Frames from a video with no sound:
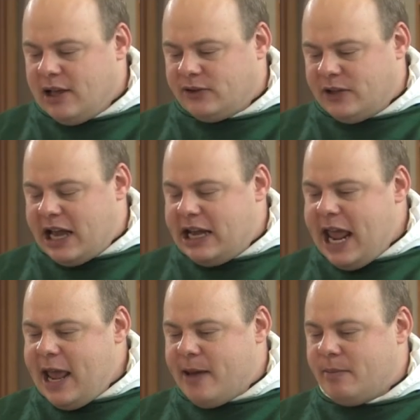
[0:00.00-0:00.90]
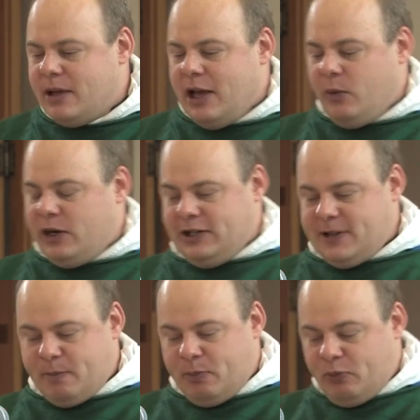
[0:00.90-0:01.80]
So that name, when it's
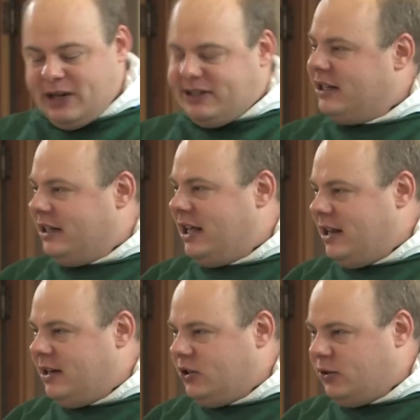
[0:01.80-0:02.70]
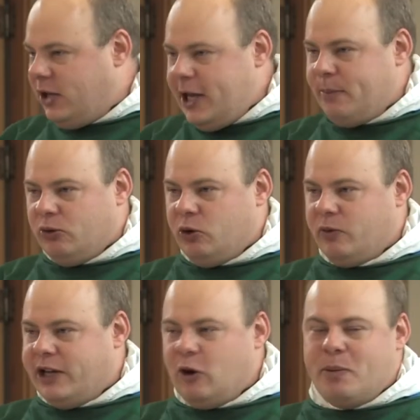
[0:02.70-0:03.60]
printed in Hebrew,
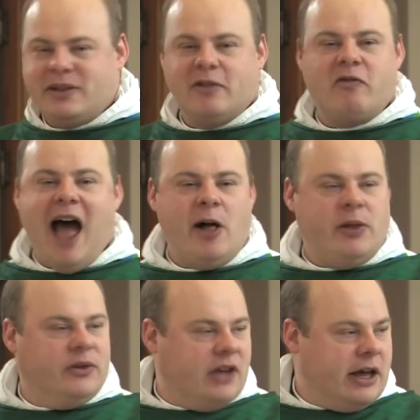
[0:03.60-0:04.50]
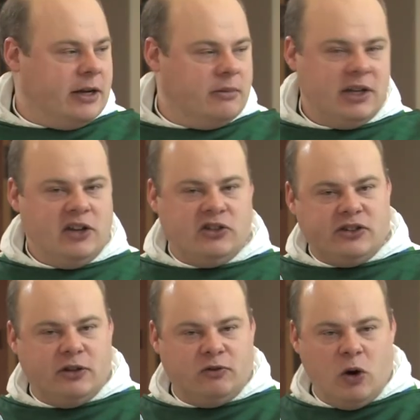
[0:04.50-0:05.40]
they don't put the vowels on it. It's
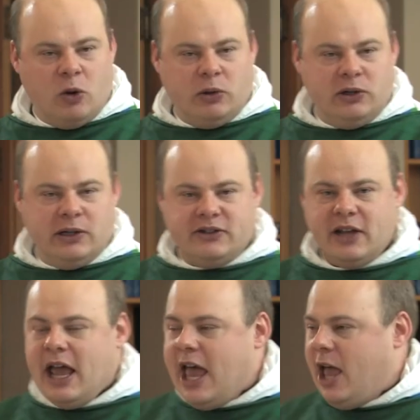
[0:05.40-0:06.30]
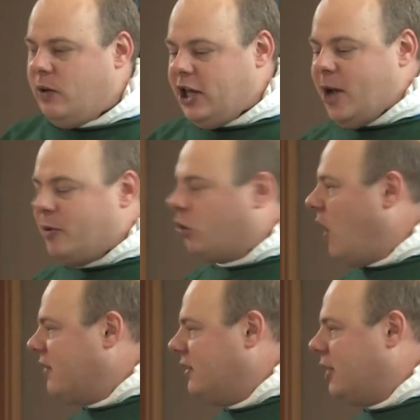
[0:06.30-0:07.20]
just the four words. And when they come
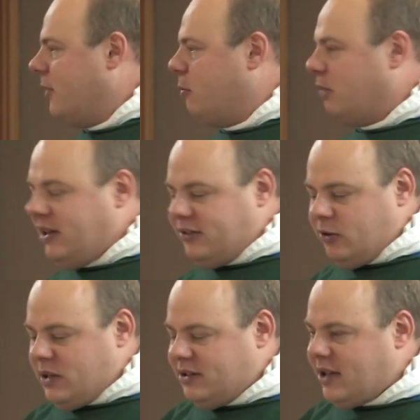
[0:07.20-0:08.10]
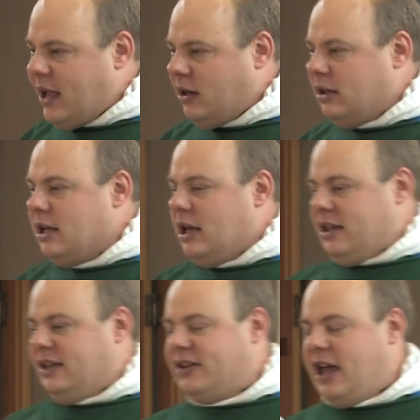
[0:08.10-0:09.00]
across it, they replace it with a title.
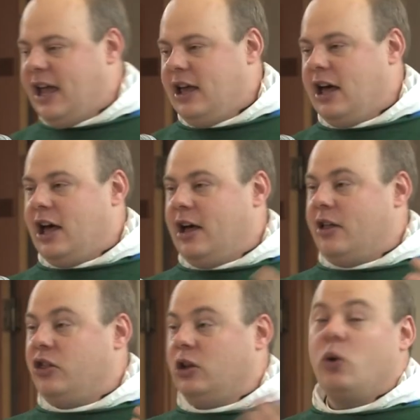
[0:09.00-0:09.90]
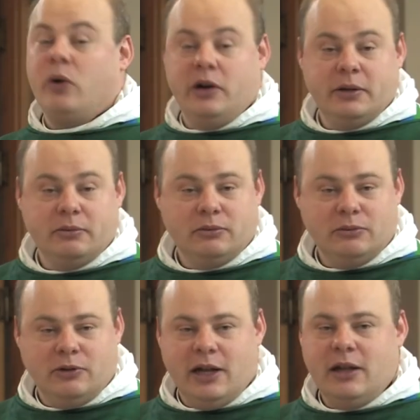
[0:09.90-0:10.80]
They say, uh, the Lord,
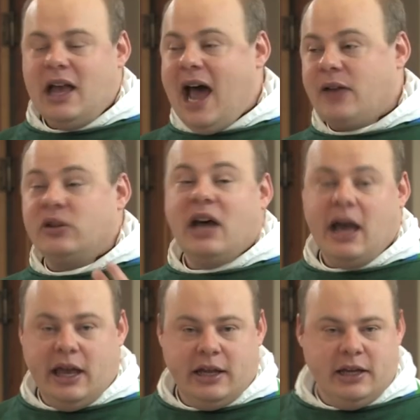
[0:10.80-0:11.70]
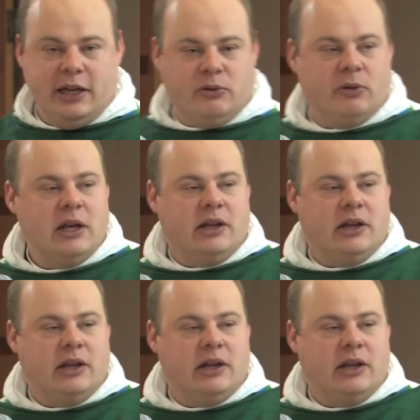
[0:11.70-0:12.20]
right? Adonai in Hebrew.